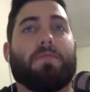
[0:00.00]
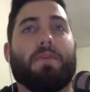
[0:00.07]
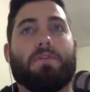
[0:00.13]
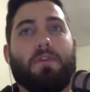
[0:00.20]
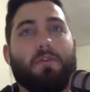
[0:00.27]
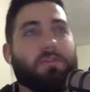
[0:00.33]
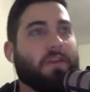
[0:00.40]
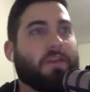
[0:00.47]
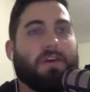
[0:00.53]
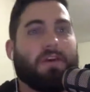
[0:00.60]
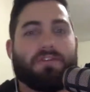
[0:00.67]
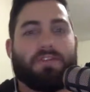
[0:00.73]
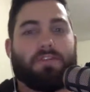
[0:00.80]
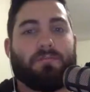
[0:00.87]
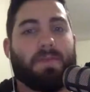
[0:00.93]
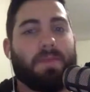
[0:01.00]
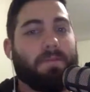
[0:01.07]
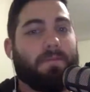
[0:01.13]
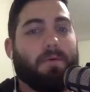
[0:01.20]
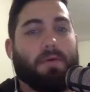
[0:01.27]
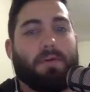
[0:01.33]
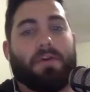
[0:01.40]
those can all just be
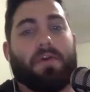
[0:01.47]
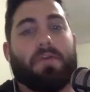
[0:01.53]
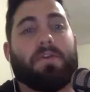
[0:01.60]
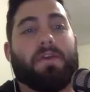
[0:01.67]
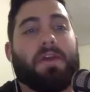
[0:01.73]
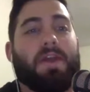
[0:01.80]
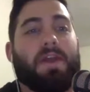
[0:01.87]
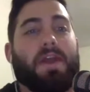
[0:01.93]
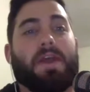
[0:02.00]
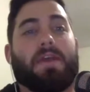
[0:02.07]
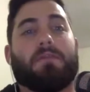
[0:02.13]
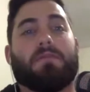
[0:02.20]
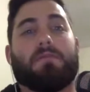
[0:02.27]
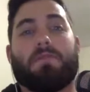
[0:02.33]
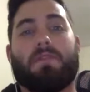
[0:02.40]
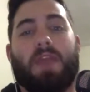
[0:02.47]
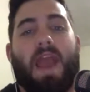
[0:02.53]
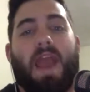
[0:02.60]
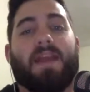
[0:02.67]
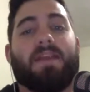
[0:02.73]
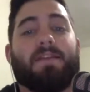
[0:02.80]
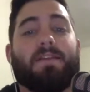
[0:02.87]
ported over and
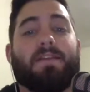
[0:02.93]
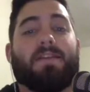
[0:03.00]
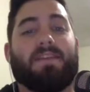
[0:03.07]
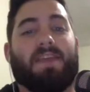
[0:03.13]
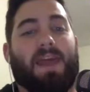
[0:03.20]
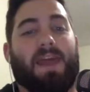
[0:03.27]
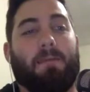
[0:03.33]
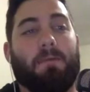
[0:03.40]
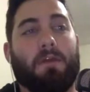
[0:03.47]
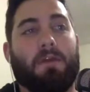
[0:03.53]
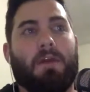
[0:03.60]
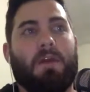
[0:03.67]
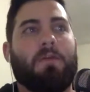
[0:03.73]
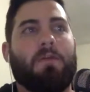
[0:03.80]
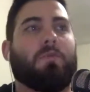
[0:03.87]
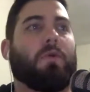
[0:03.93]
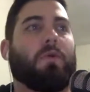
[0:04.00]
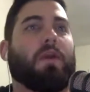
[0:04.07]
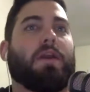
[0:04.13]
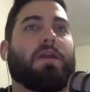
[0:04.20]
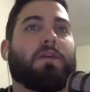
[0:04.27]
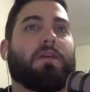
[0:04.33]
added to this app.
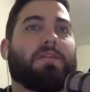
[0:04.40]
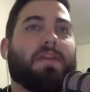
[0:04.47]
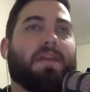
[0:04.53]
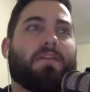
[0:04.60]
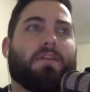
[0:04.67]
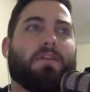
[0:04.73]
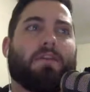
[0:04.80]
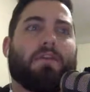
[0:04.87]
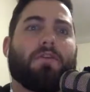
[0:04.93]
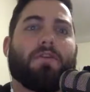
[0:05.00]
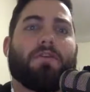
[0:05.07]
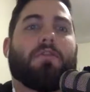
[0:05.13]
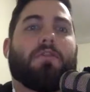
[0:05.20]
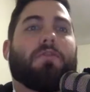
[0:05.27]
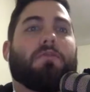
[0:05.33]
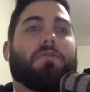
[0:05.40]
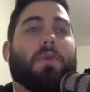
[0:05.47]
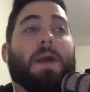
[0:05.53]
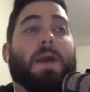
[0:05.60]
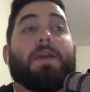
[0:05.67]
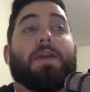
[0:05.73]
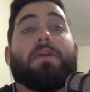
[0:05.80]
Where things are going to
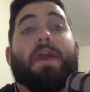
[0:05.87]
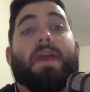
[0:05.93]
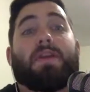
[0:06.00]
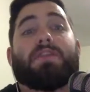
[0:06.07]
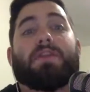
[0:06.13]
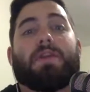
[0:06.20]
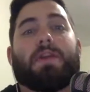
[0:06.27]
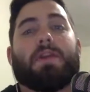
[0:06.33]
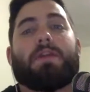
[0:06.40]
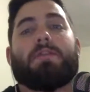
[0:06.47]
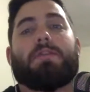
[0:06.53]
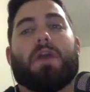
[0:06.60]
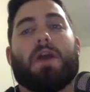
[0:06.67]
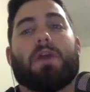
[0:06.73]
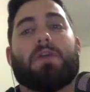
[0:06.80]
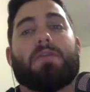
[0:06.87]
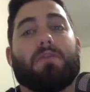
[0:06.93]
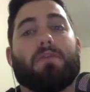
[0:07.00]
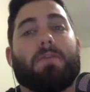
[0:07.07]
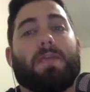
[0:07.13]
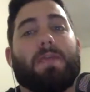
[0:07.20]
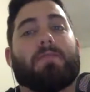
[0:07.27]
require you to actually do
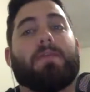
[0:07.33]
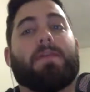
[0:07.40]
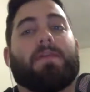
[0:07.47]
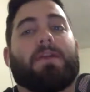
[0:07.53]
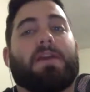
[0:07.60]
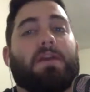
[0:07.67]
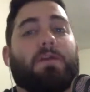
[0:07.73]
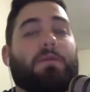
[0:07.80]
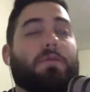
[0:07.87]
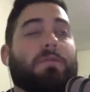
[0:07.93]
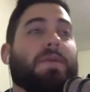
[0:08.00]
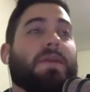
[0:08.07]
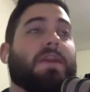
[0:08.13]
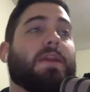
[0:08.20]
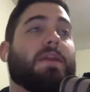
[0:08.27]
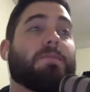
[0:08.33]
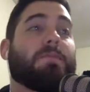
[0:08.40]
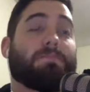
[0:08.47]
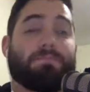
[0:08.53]
a bit of rewrite would be,